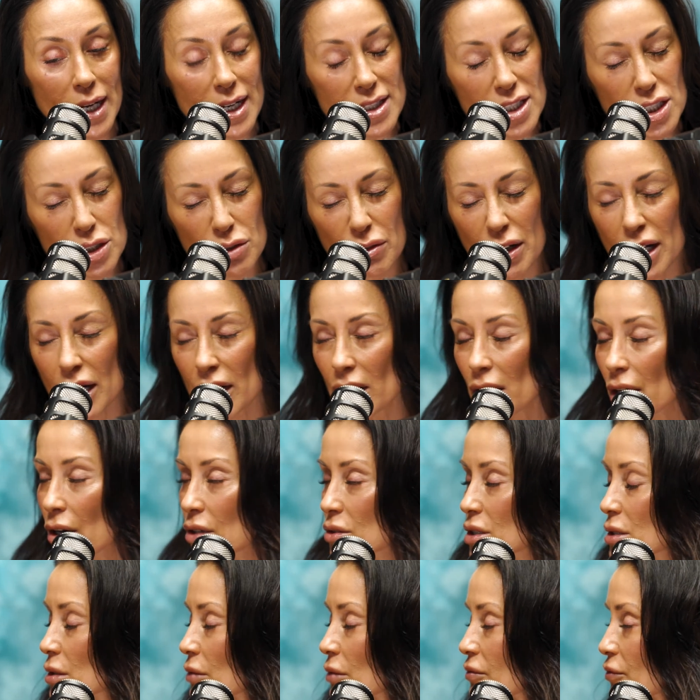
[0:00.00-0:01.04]
Escrow,
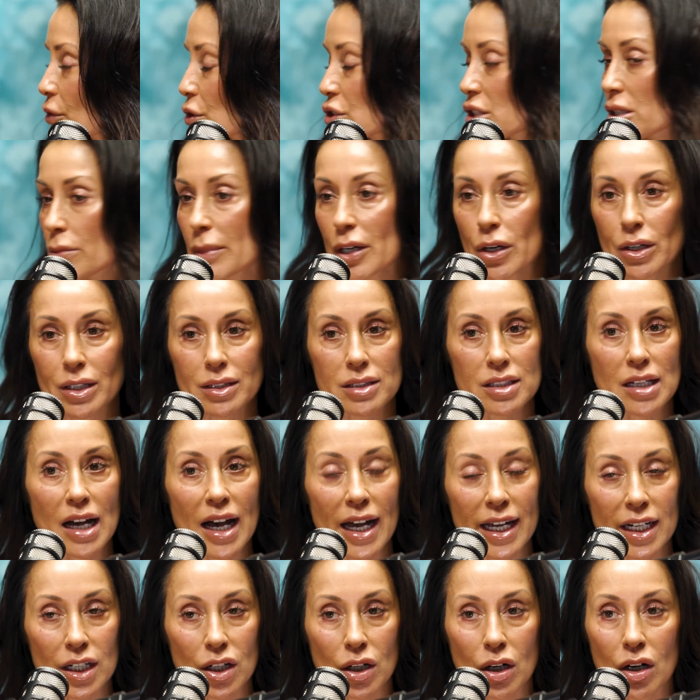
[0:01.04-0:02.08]
First American
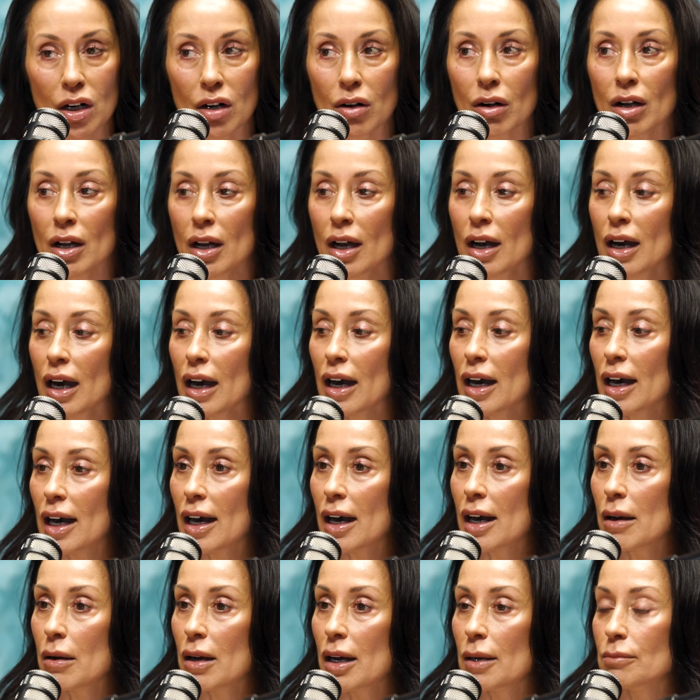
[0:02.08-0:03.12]
Title,
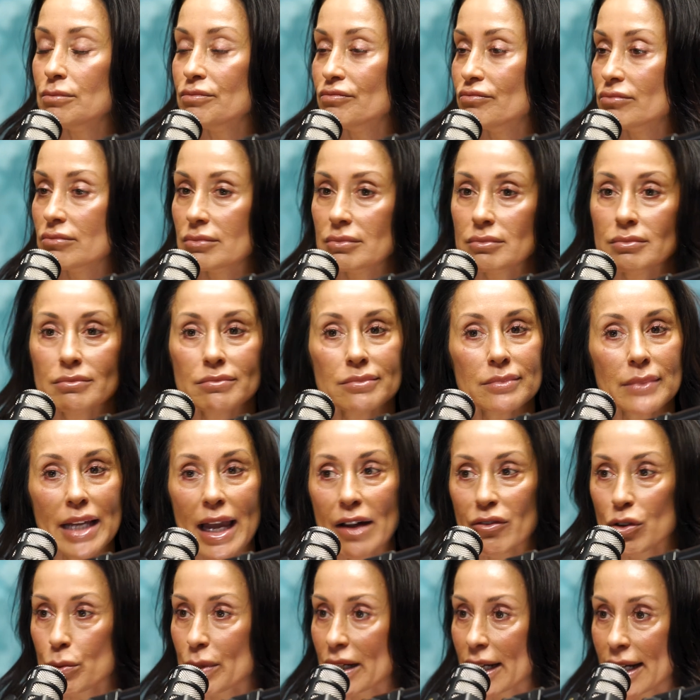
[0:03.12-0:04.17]

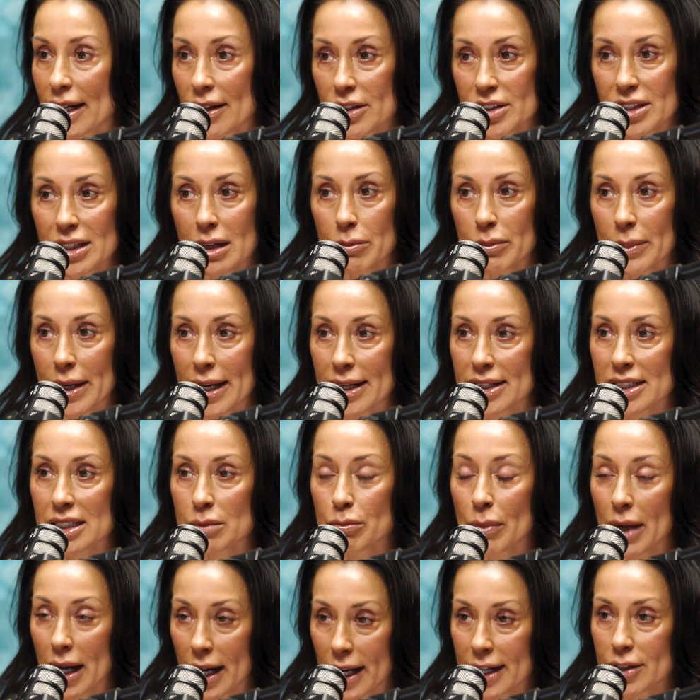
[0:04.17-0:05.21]
everybody else that makes
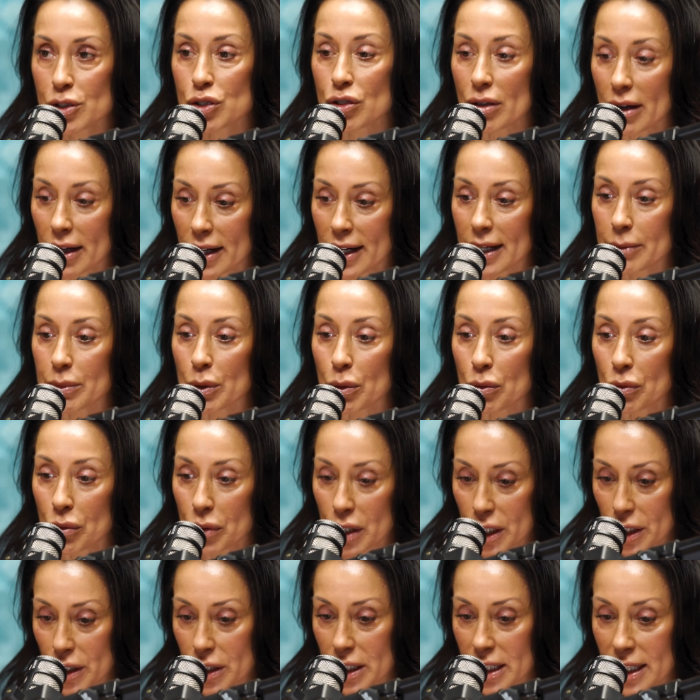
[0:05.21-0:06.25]
my tribe
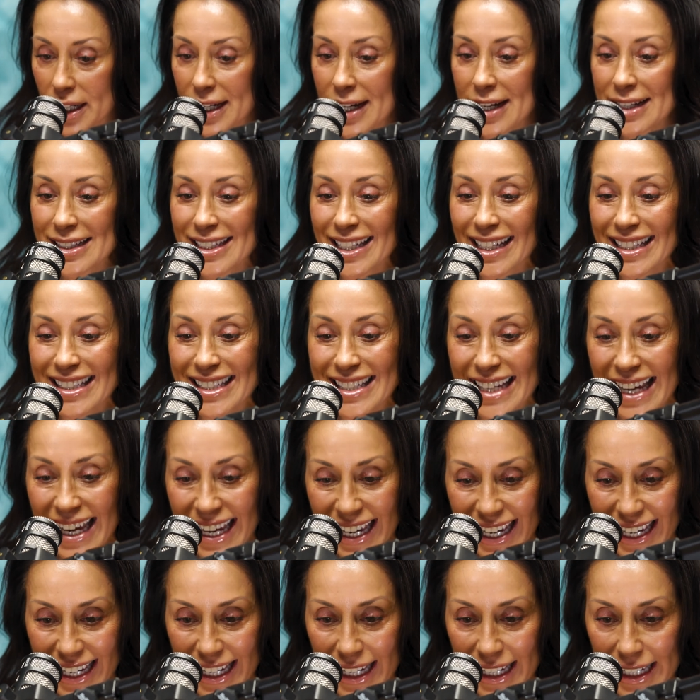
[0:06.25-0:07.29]
work.
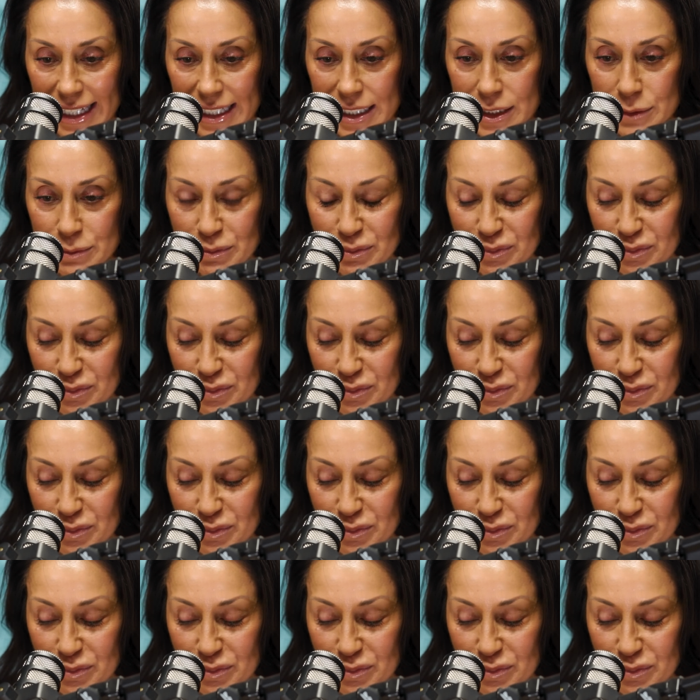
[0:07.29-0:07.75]
Today